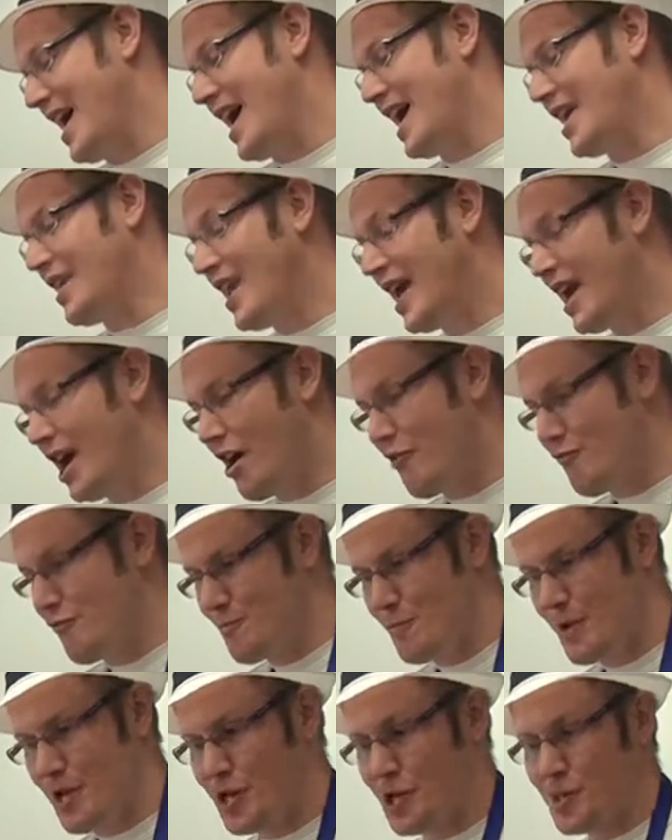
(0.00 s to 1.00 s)
and they are
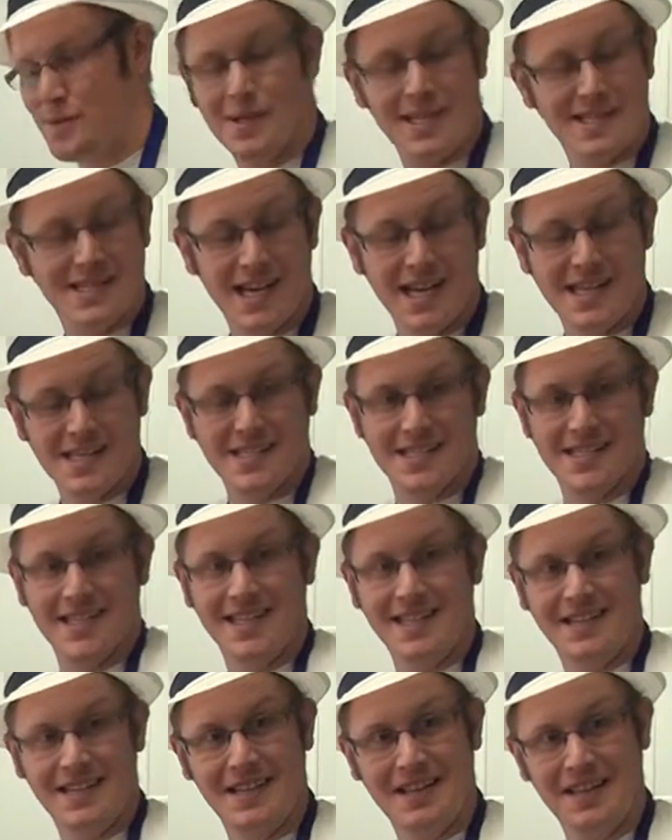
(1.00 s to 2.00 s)
remarkably tasty,
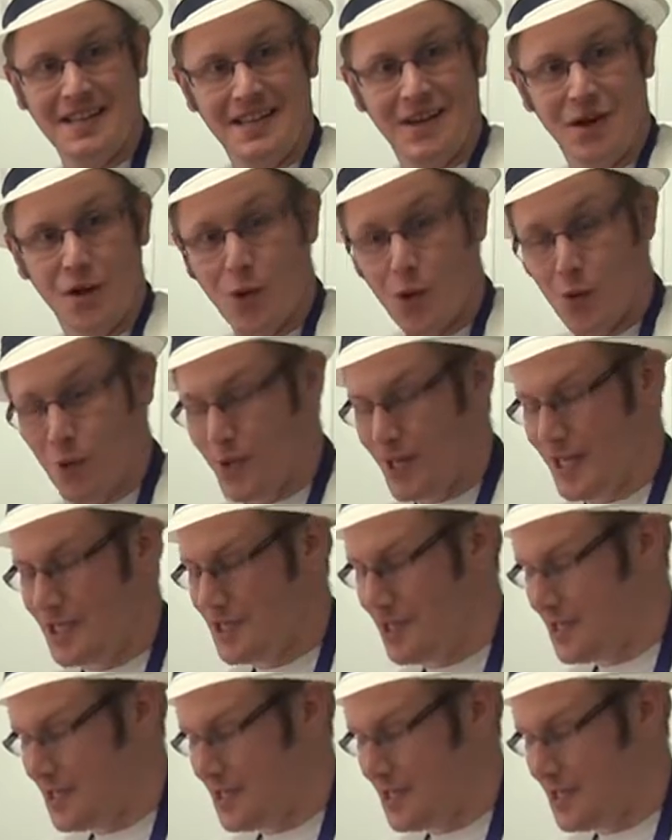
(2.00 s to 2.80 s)
all, right, all so things